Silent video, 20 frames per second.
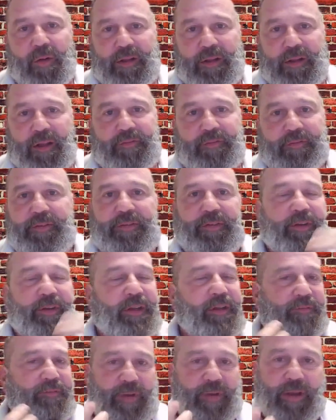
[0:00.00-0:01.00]
I'd love to see
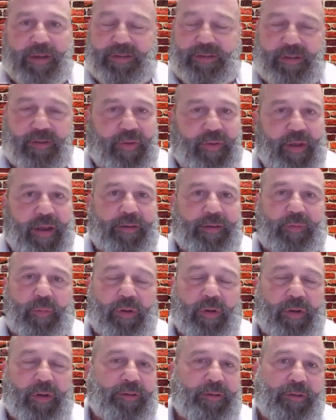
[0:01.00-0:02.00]
you face to face. We
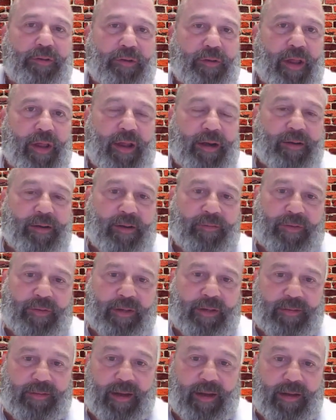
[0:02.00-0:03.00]
don't get to do that enough
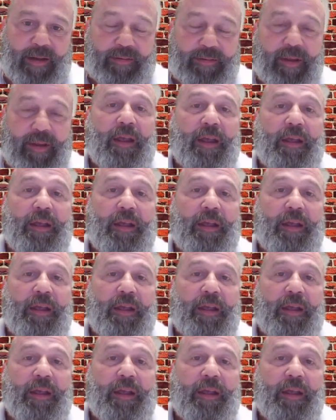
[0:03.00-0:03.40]
these days.